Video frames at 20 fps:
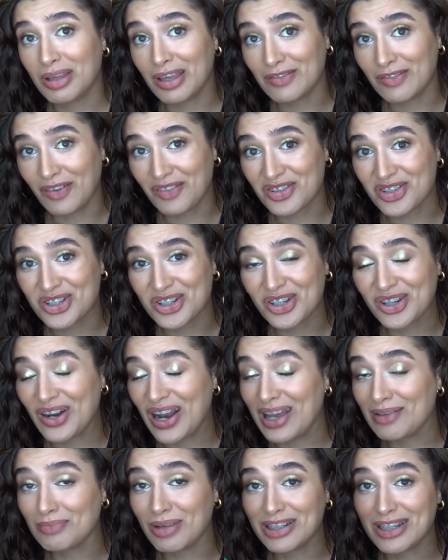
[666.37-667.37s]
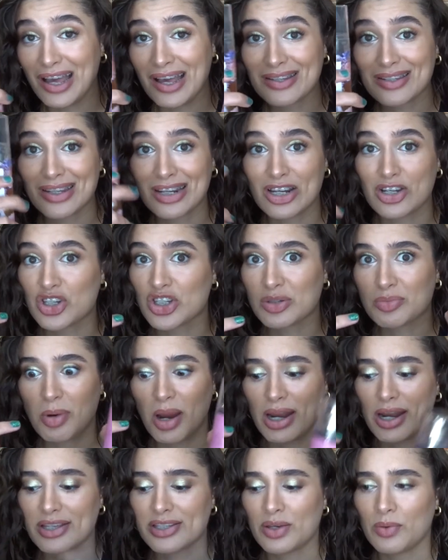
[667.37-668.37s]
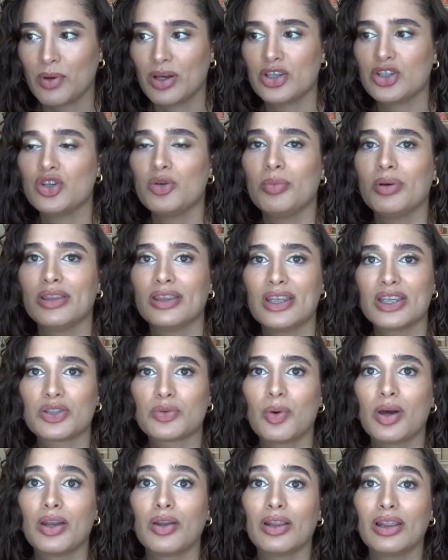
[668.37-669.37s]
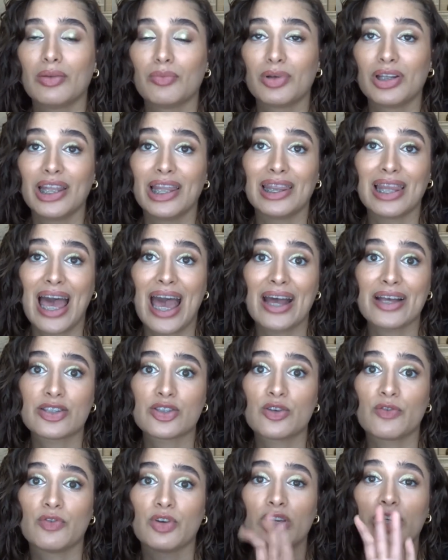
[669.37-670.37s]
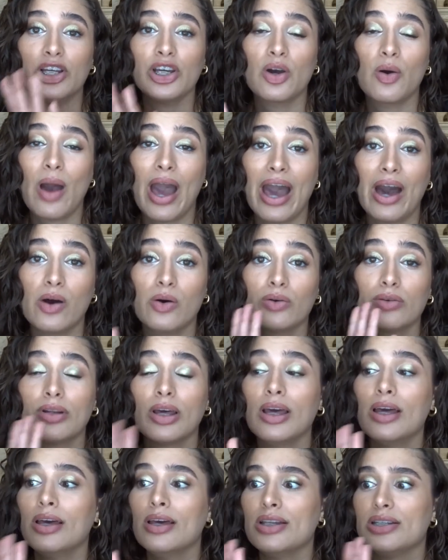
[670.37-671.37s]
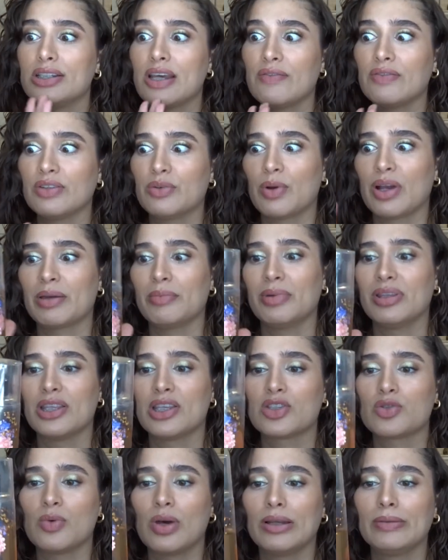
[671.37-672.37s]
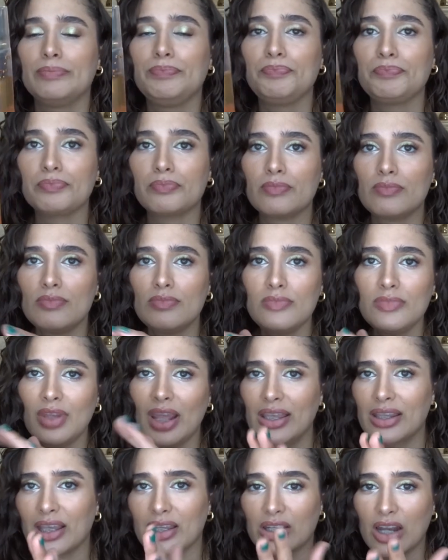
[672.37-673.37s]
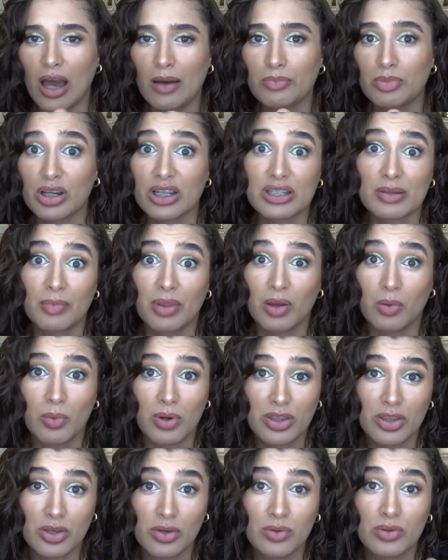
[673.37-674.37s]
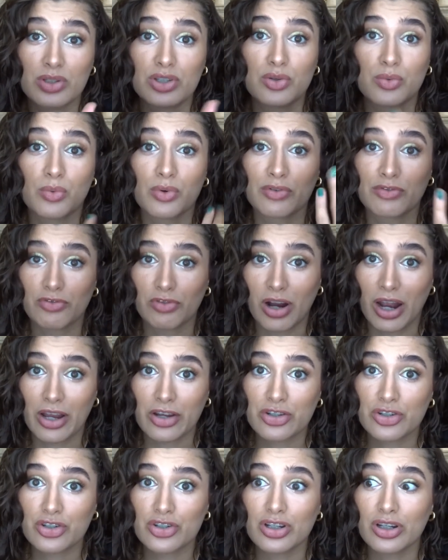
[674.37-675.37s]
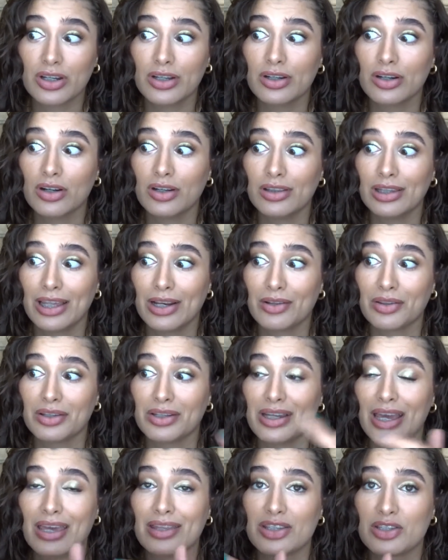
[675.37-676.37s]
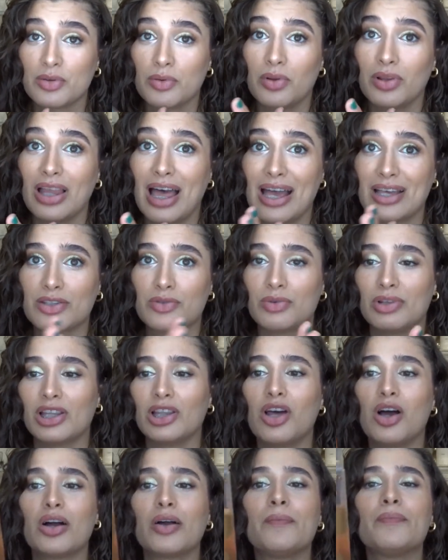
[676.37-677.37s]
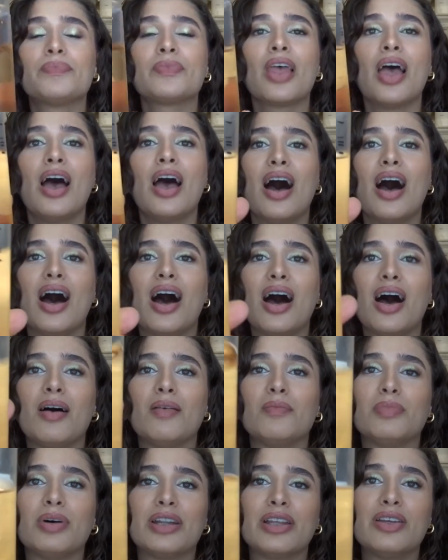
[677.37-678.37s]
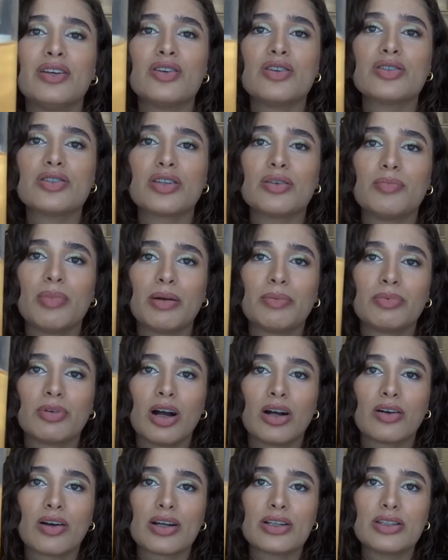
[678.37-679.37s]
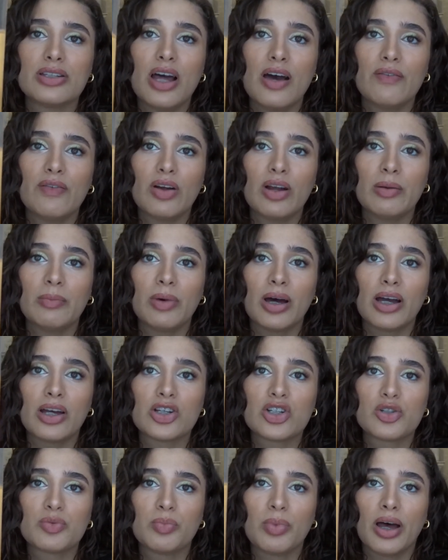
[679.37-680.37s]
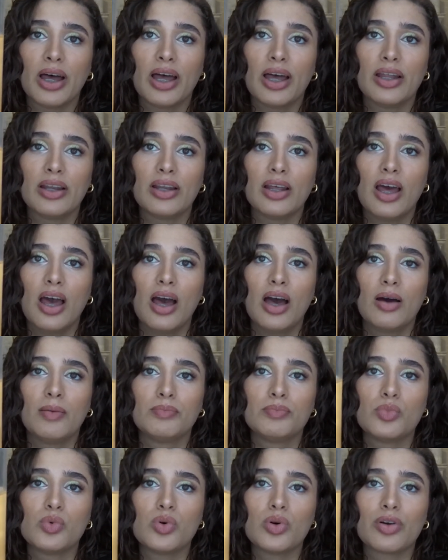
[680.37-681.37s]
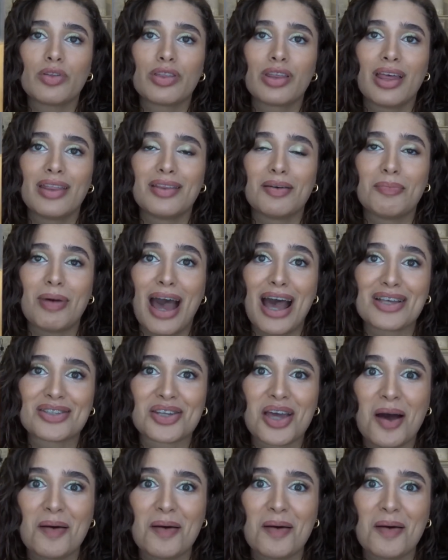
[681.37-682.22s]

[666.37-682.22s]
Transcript: Pink Velvet Sugar, at my desk and I just spray it as I want to. But this one really lasts. So if you're gonna go out, definitely recommend this one and like not bring something with you to refresh later in the day. This one will last really long. Um, but here's my progress. Not very much, but more than the past